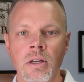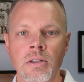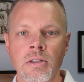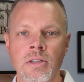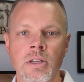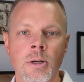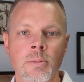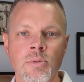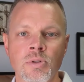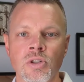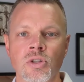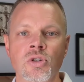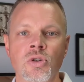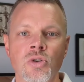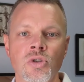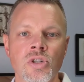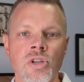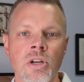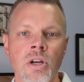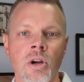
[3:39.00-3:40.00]

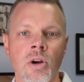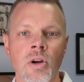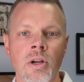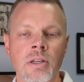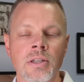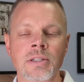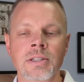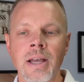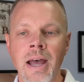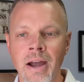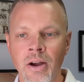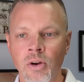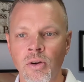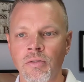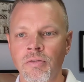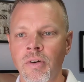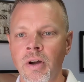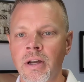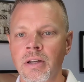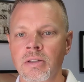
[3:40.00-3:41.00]
substitutionary
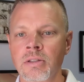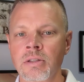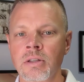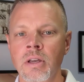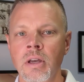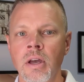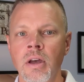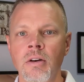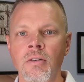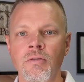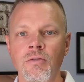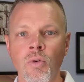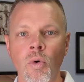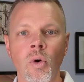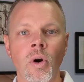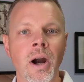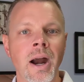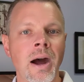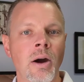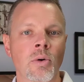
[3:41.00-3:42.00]
sacrifice
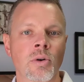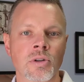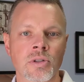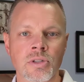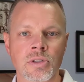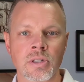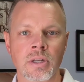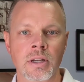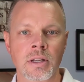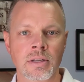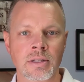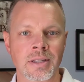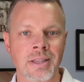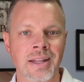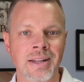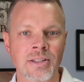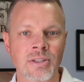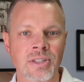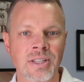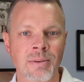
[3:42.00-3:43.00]
for our sins.
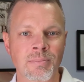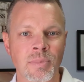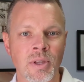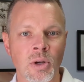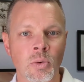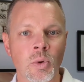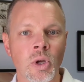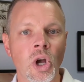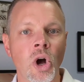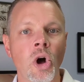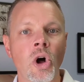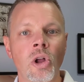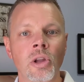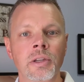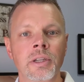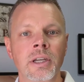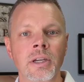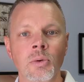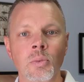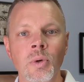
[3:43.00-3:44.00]
And that's something we
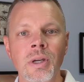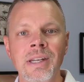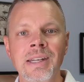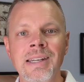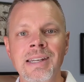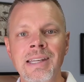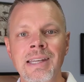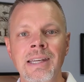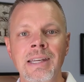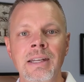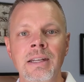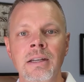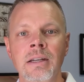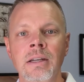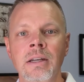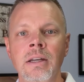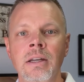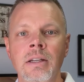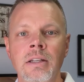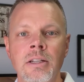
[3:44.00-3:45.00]
all need. We need
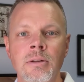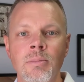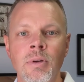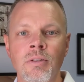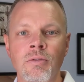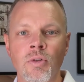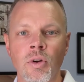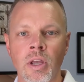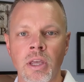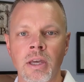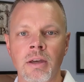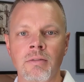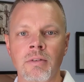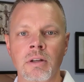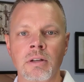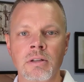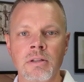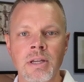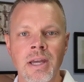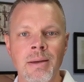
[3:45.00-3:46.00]
to be
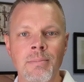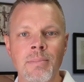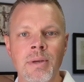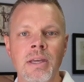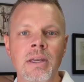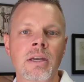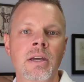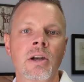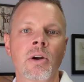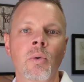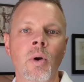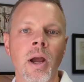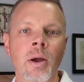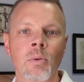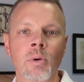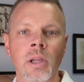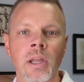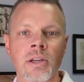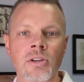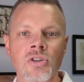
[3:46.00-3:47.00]
forgiven, to be in a
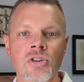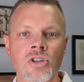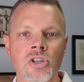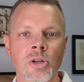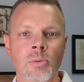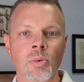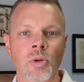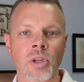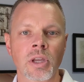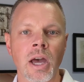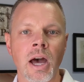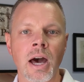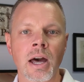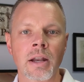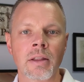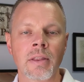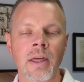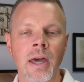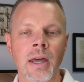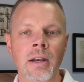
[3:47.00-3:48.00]
right relationship with
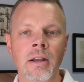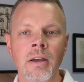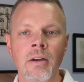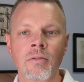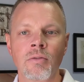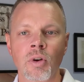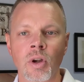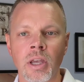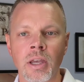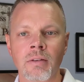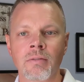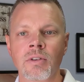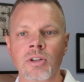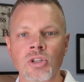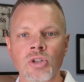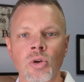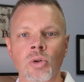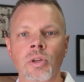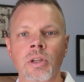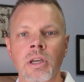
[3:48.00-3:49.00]
God. And that
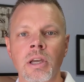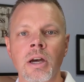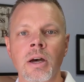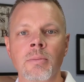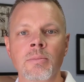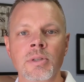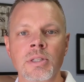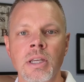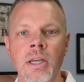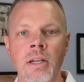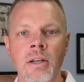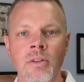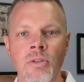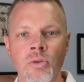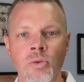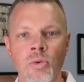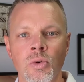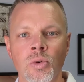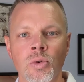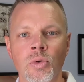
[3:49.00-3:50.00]
forgiveness only comes in and
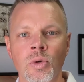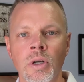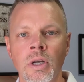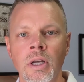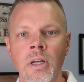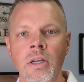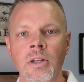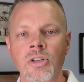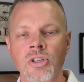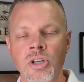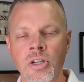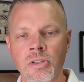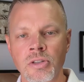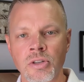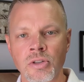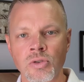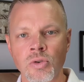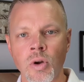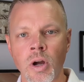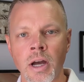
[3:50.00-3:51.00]
through
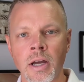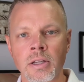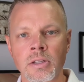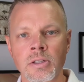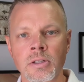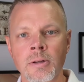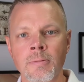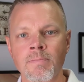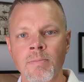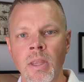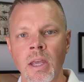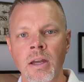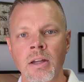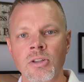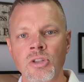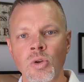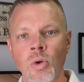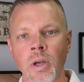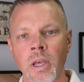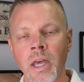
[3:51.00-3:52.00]
Jesus Christ.
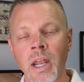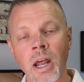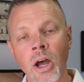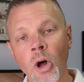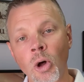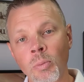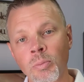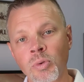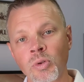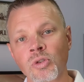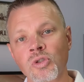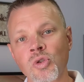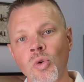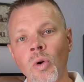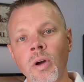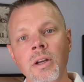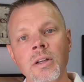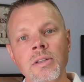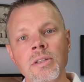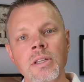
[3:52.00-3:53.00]
And so again, I hope you'll
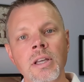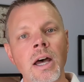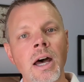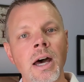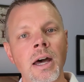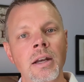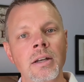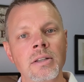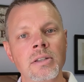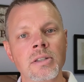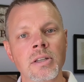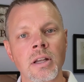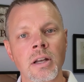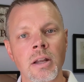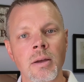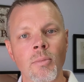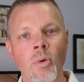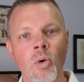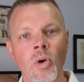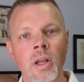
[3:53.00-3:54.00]
join us on
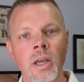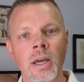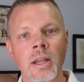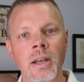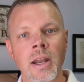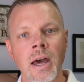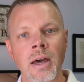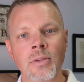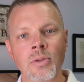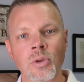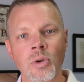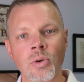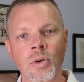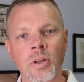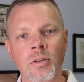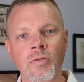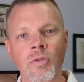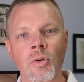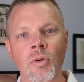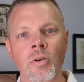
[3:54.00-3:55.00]
Sunday morning at nine
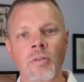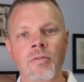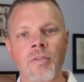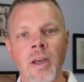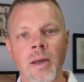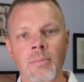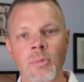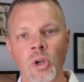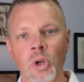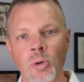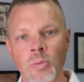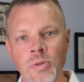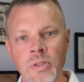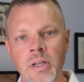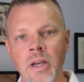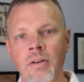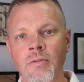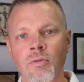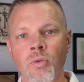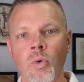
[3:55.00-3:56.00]
thirty for family groups,
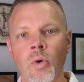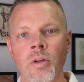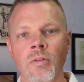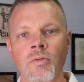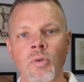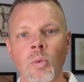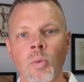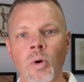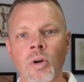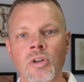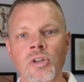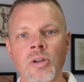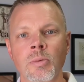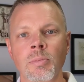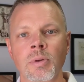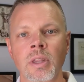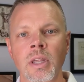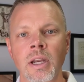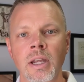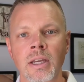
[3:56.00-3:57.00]
ten forty for
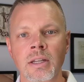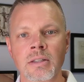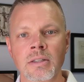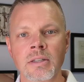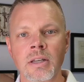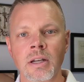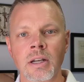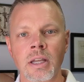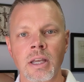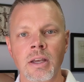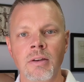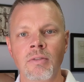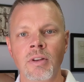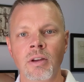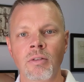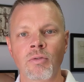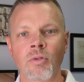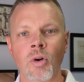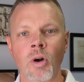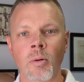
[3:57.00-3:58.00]
worship, and then again Sunday
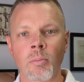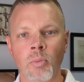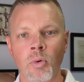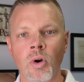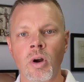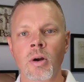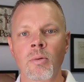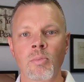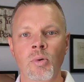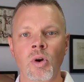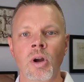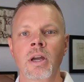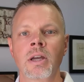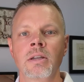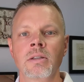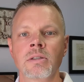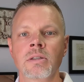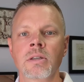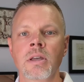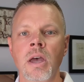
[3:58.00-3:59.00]
evening for our prayer,
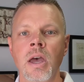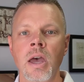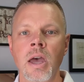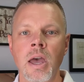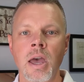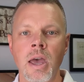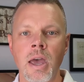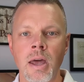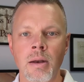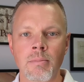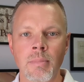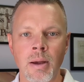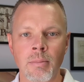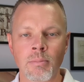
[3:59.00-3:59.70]
praise, and